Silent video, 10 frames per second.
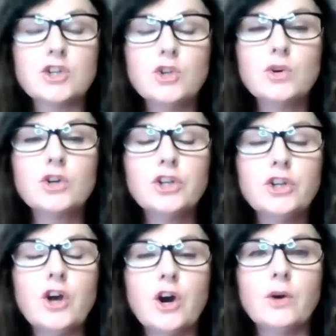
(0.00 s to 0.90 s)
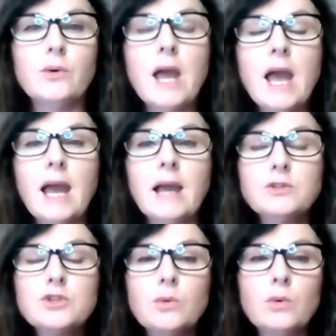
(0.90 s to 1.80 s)
you're going to know how
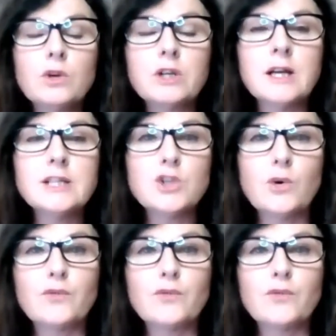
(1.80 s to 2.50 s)
to organize your